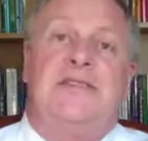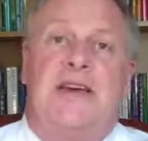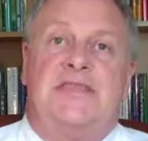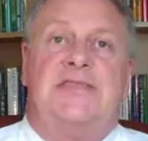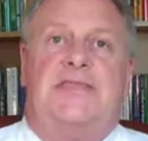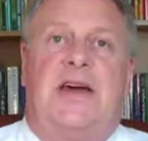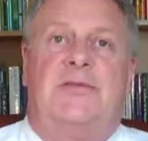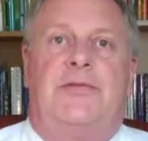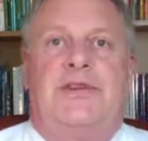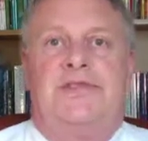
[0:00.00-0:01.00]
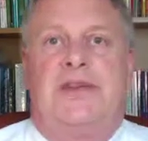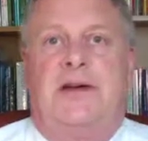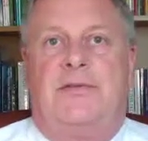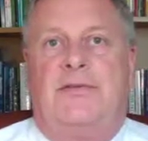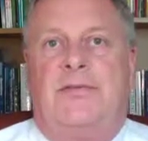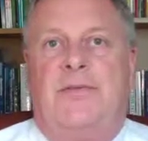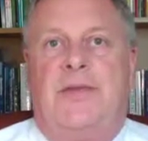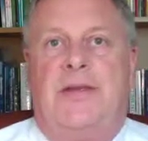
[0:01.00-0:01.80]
test it out for yourself.